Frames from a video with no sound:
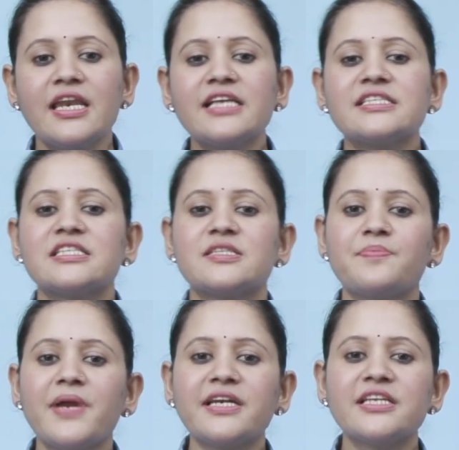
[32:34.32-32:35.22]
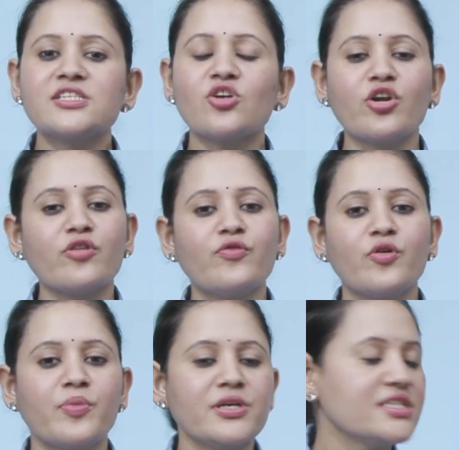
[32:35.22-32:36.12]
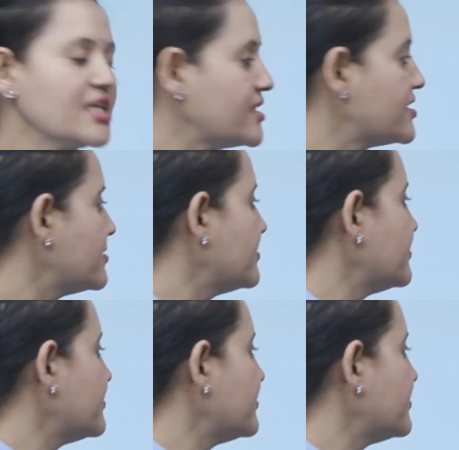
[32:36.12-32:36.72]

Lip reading: Next is practice corner 4.6.